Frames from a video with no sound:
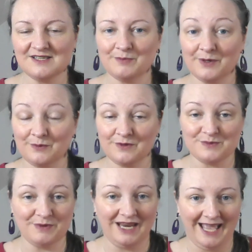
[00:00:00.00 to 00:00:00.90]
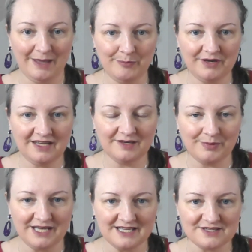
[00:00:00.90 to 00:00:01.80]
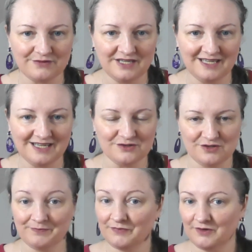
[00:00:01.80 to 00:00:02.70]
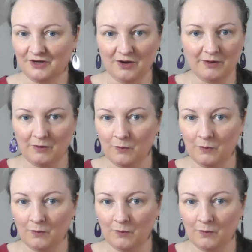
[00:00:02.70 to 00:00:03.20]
about what's been happening the past three years, you know,